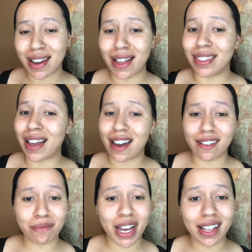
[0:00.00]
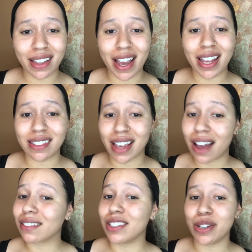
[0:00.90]
A lot of my clients
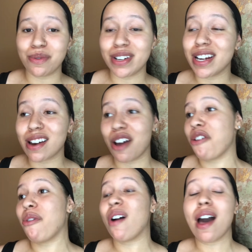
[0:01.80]
actually want to know